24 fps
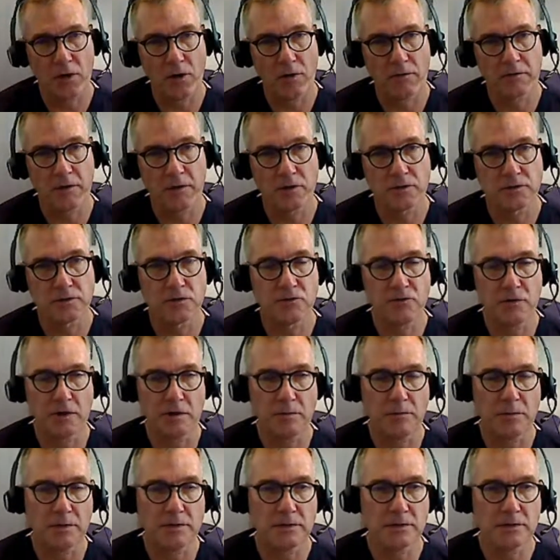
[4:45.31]
of those
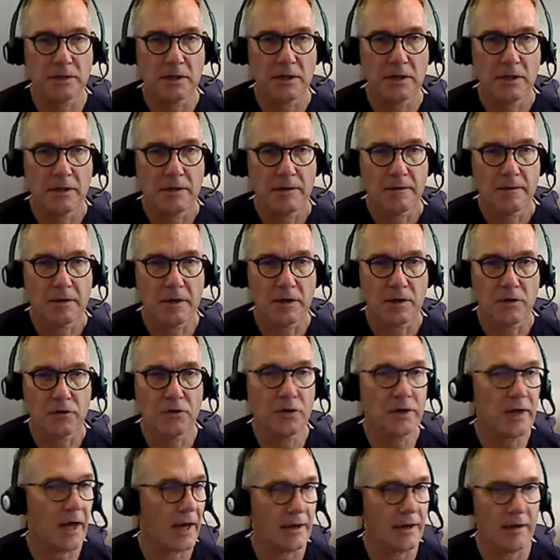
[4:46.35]
treatments, you know
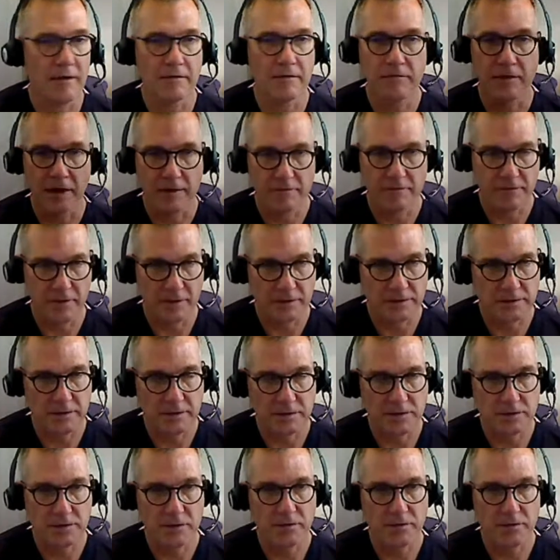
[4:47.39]
you can have live vaccines.